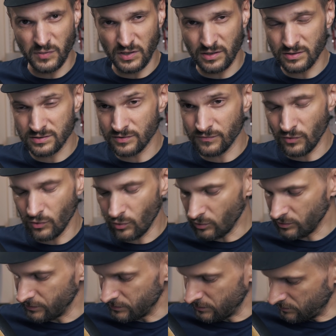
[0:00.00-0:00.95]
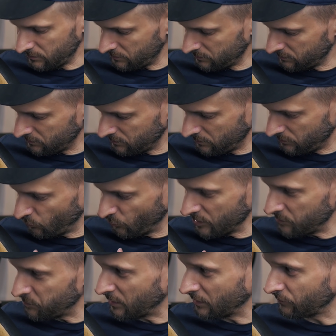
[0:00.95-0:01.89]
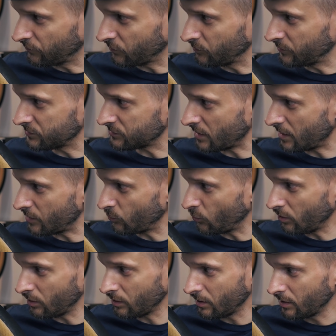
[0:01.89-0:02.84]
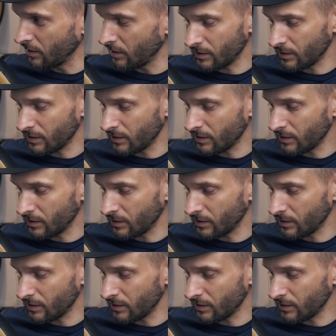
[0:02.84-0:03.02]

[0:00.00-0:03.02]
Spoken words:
because of all the weeping from the sidewall,